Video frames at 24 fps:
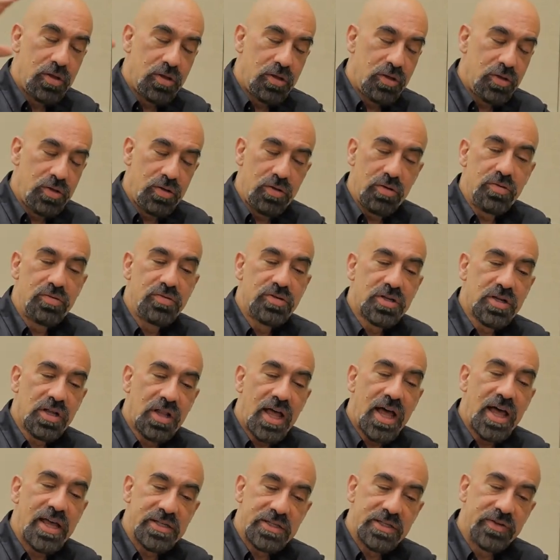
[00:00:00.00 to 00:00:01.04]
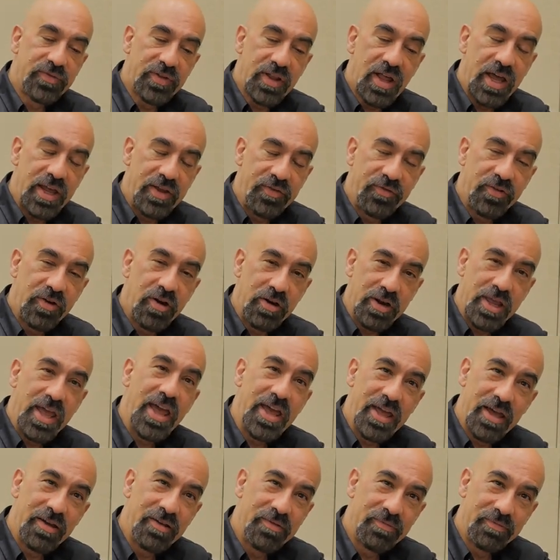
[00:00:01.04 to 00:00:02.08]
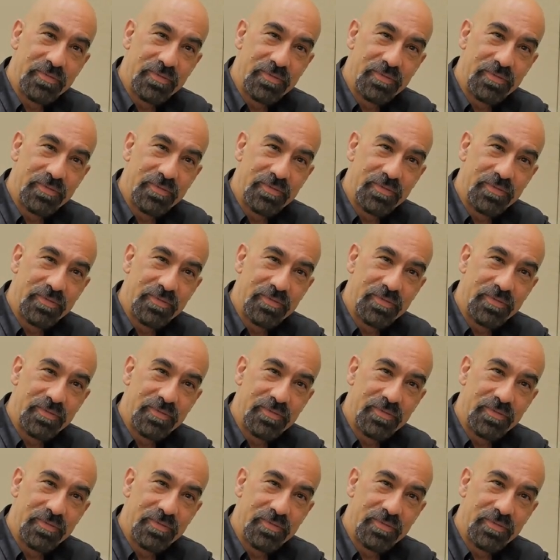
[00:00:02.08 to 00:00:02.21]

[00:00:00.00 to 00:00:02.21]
huge class of life, archaea.